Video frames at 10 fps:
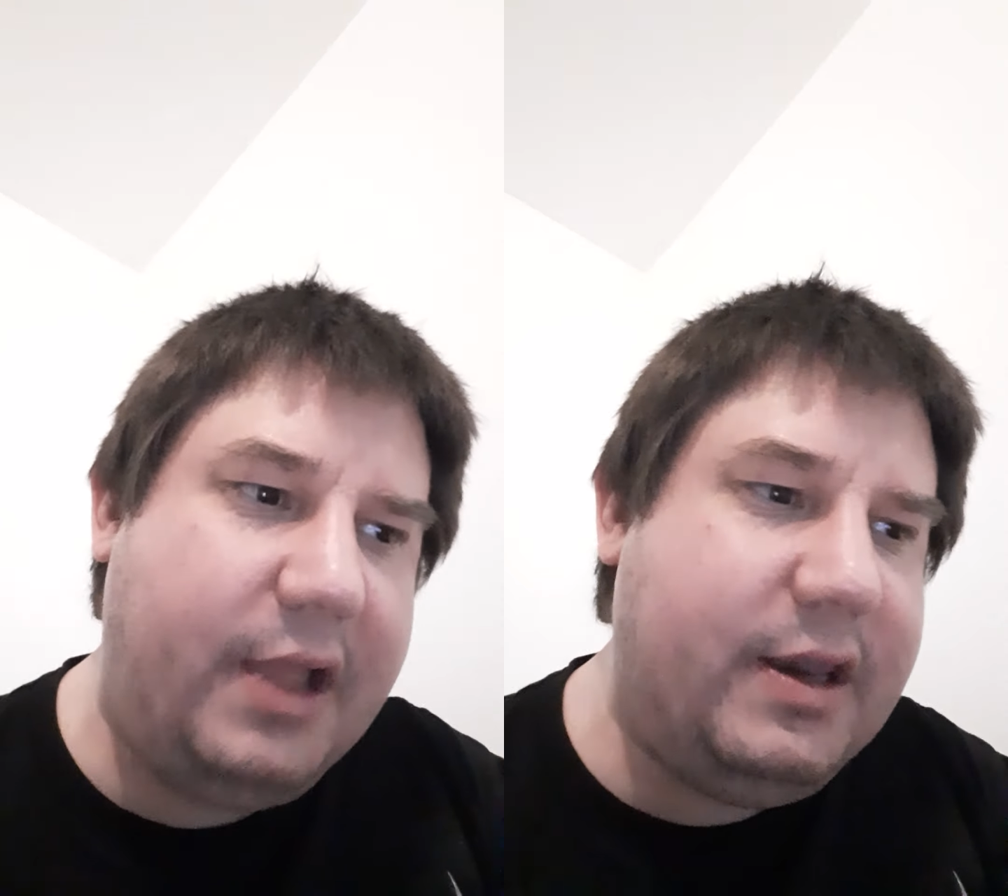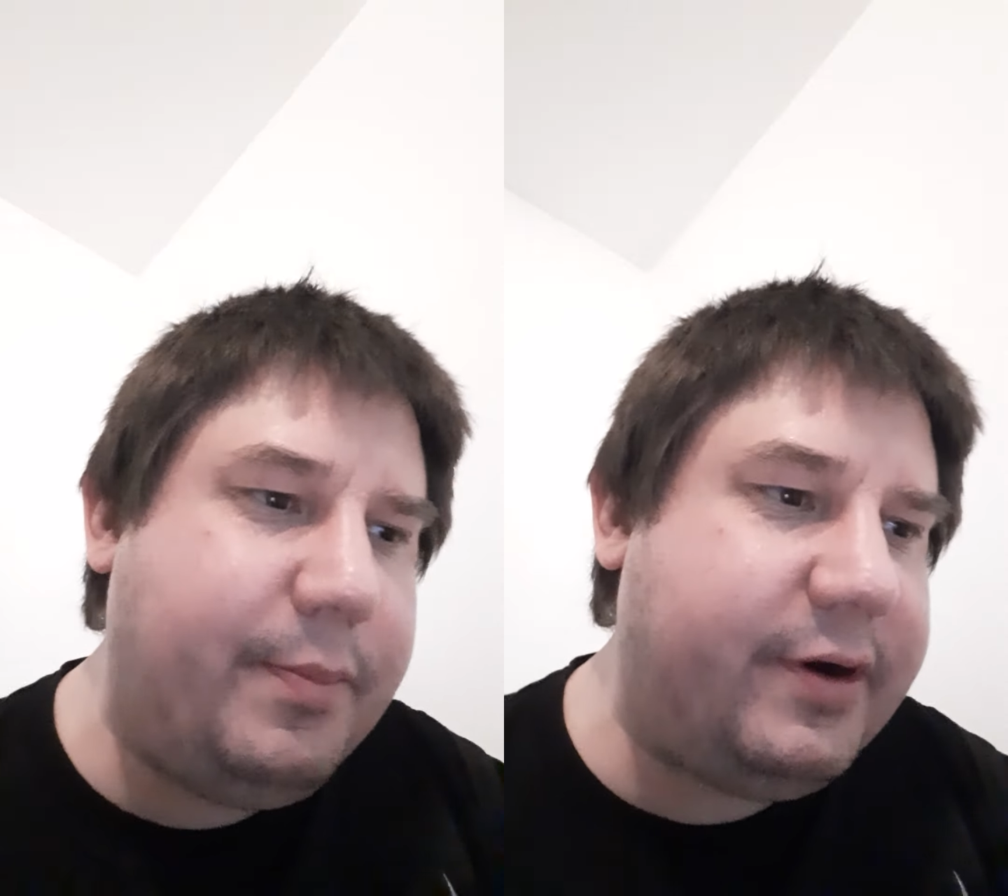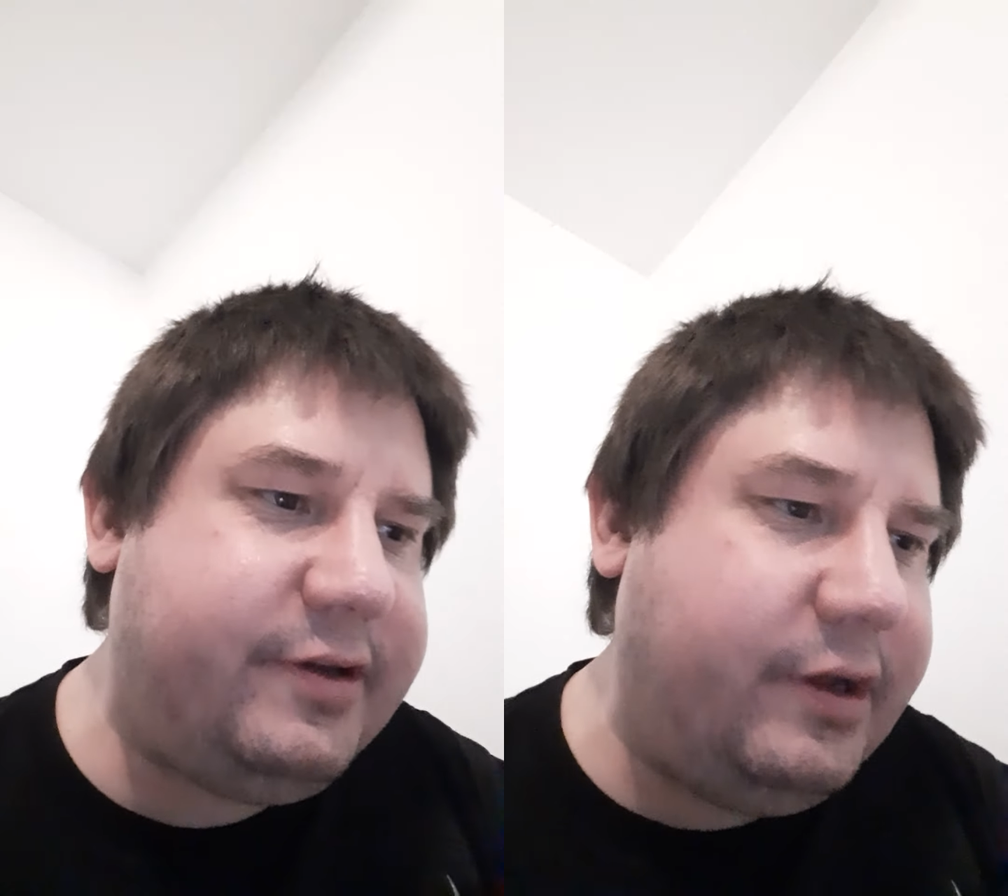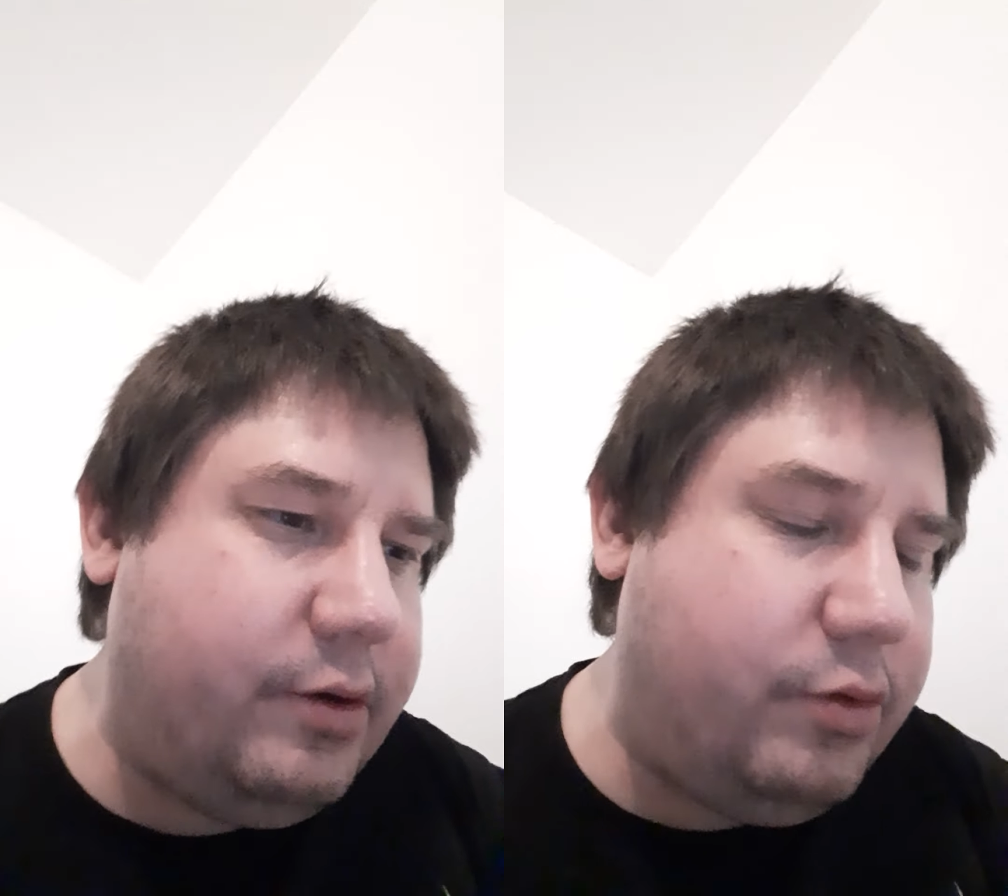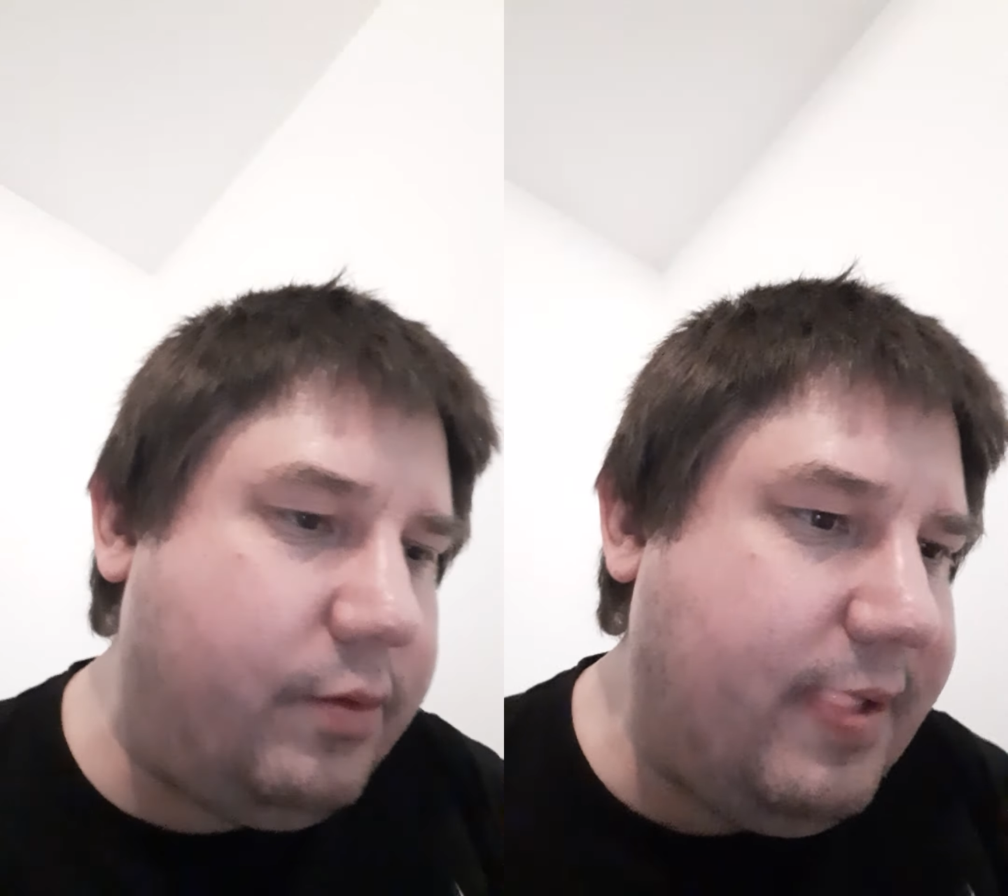Number
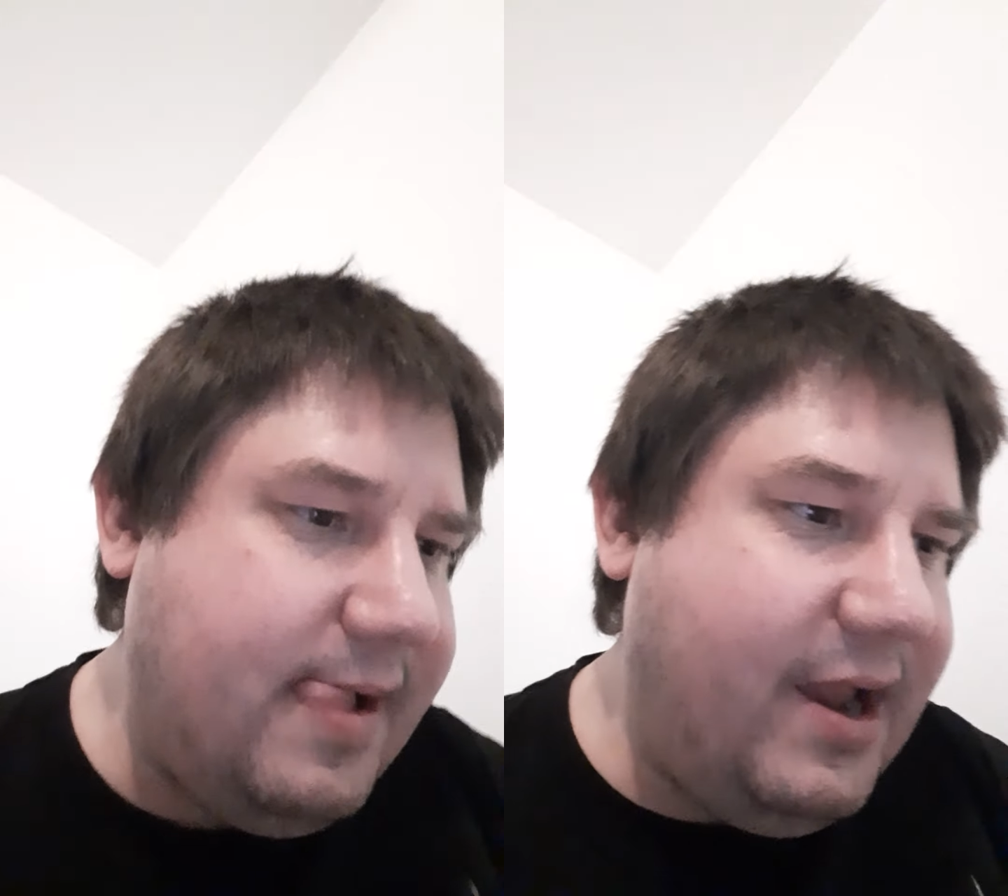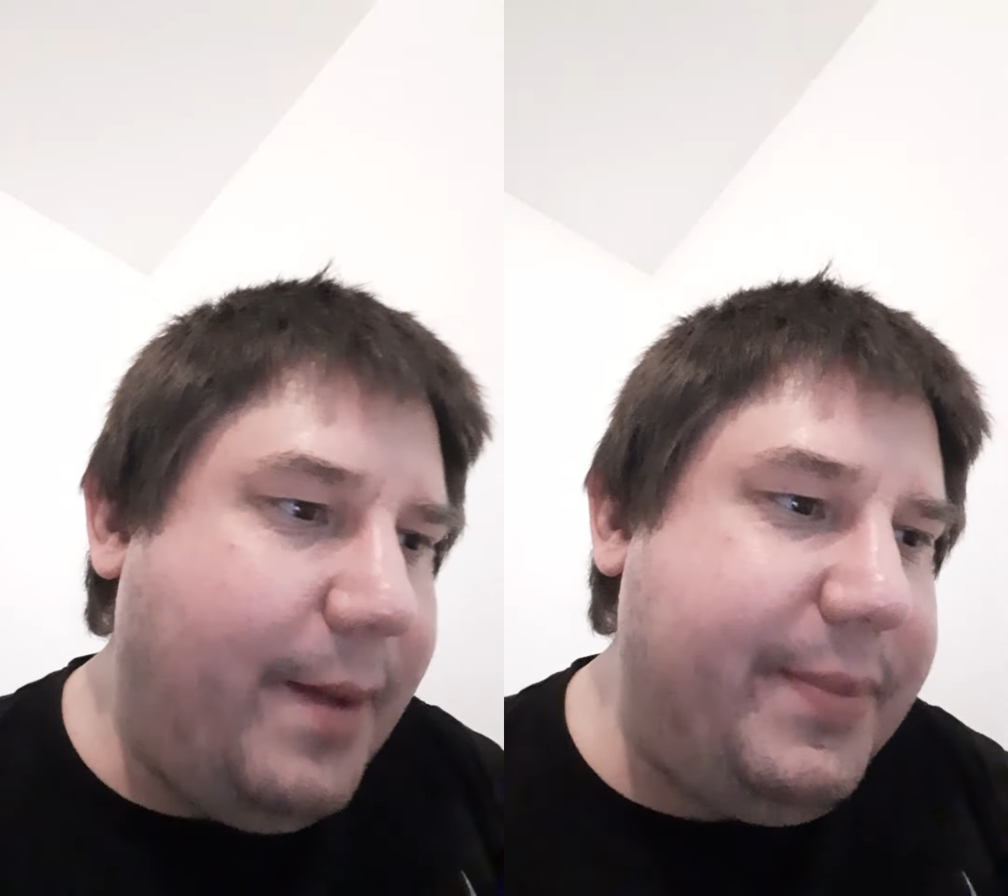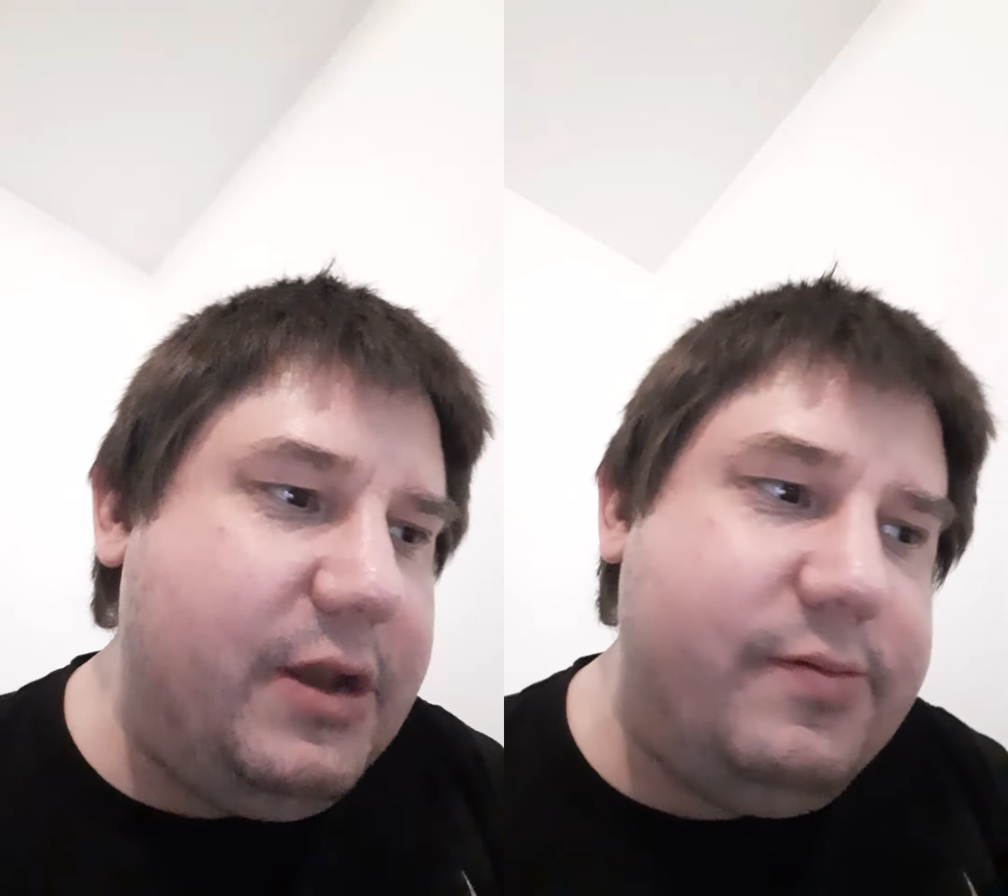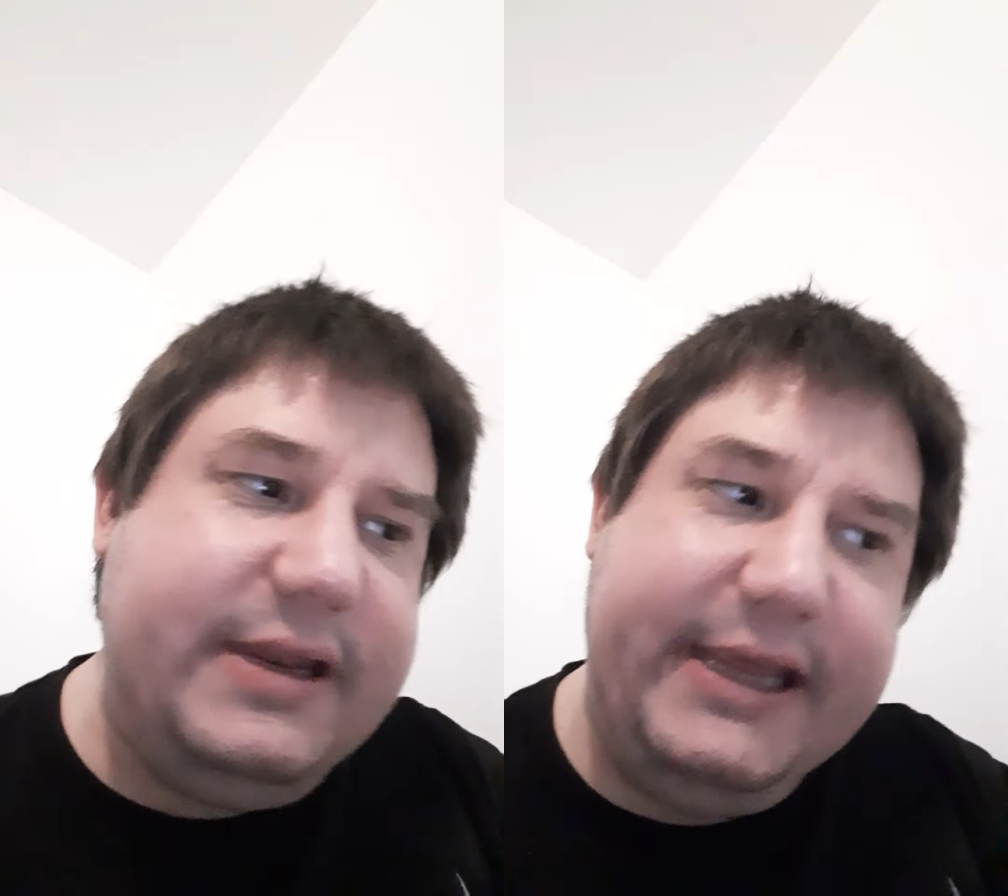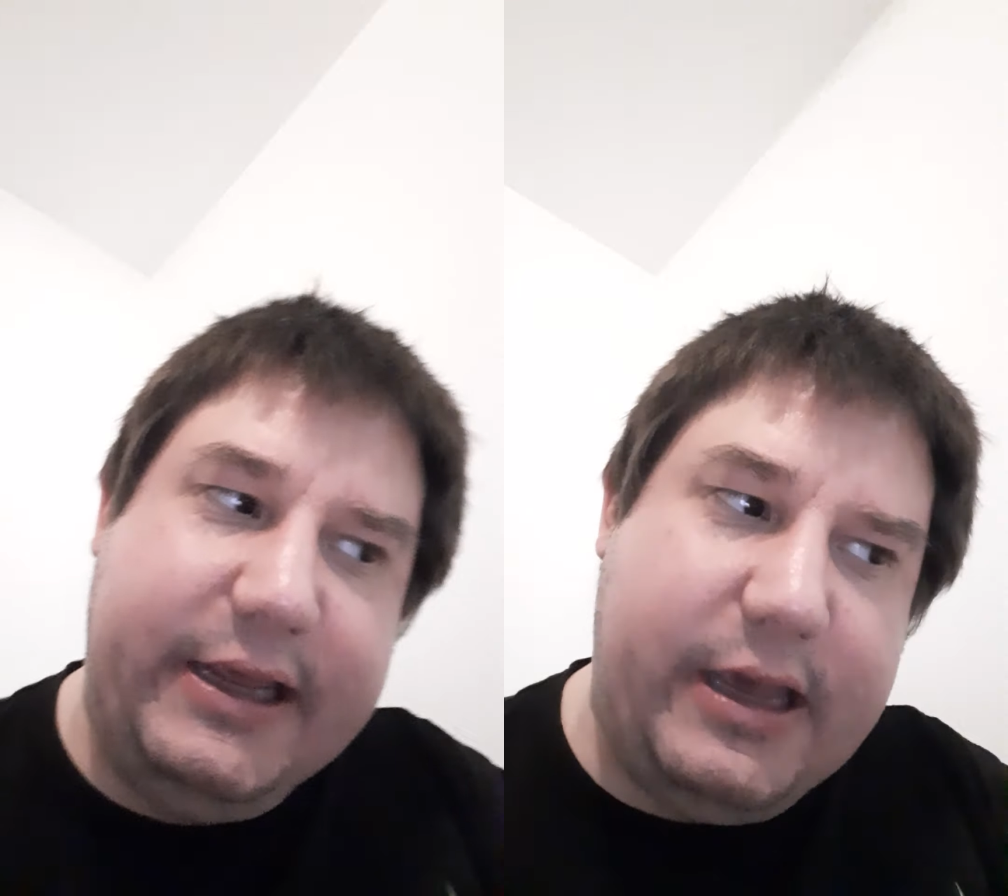two, be
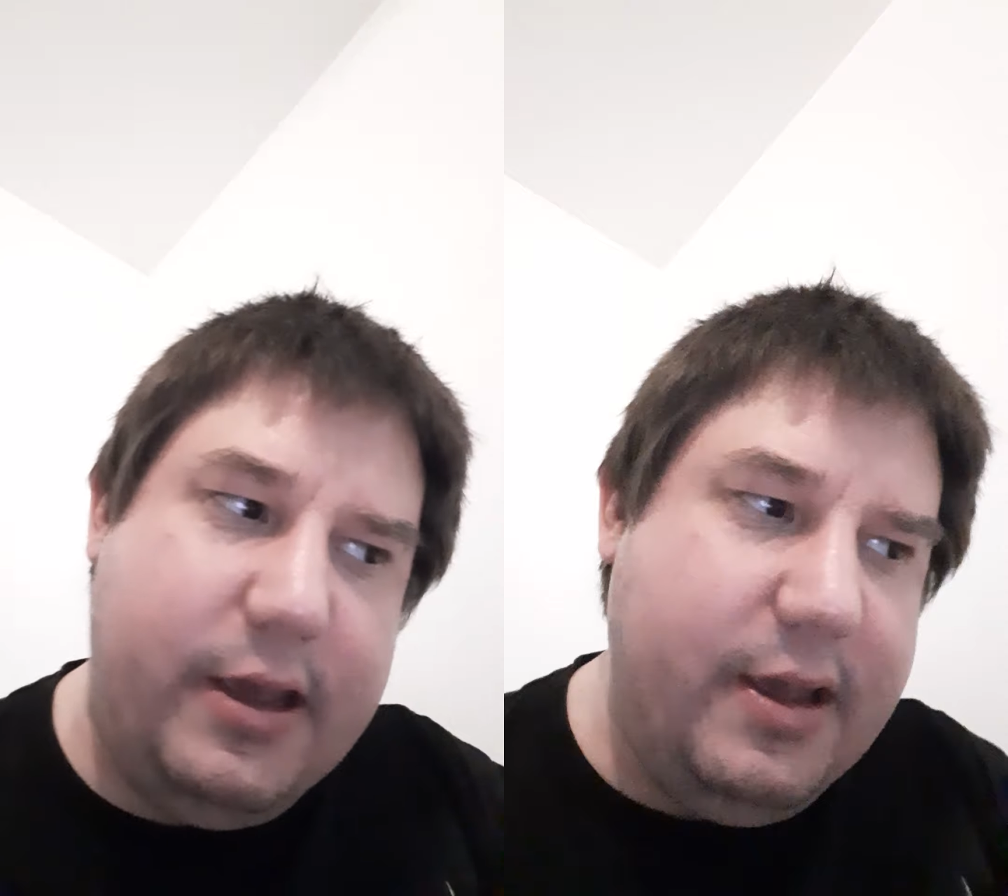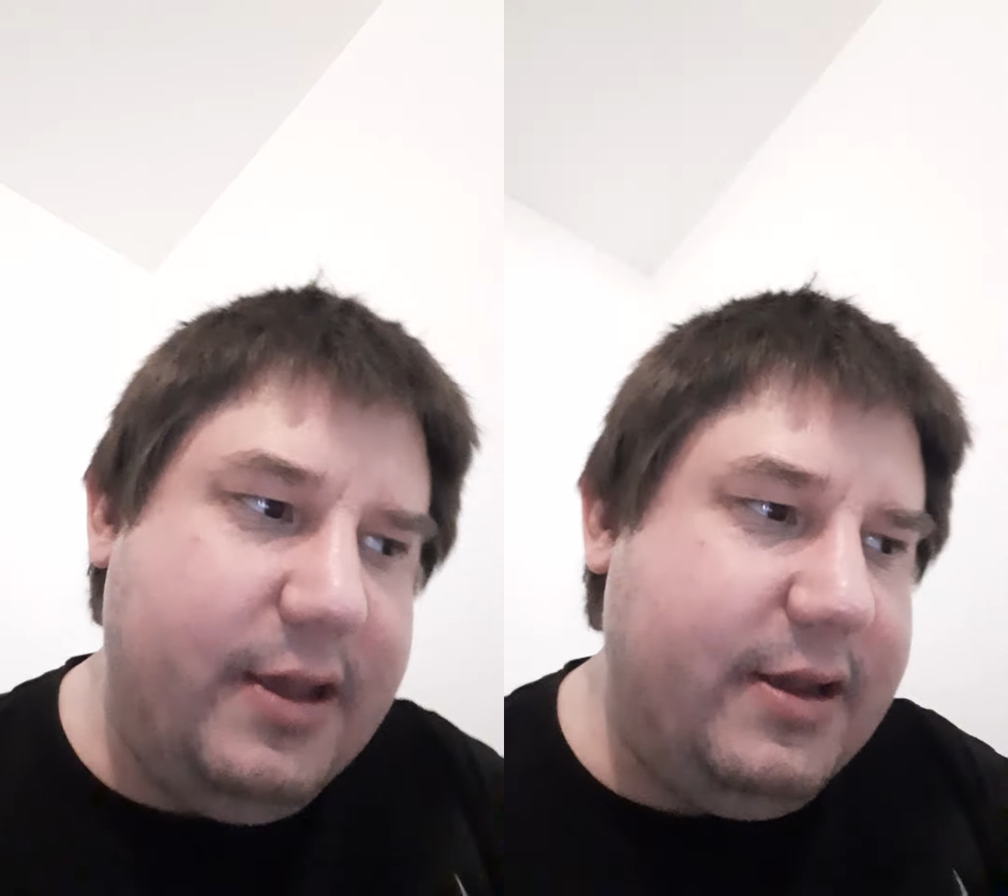unique.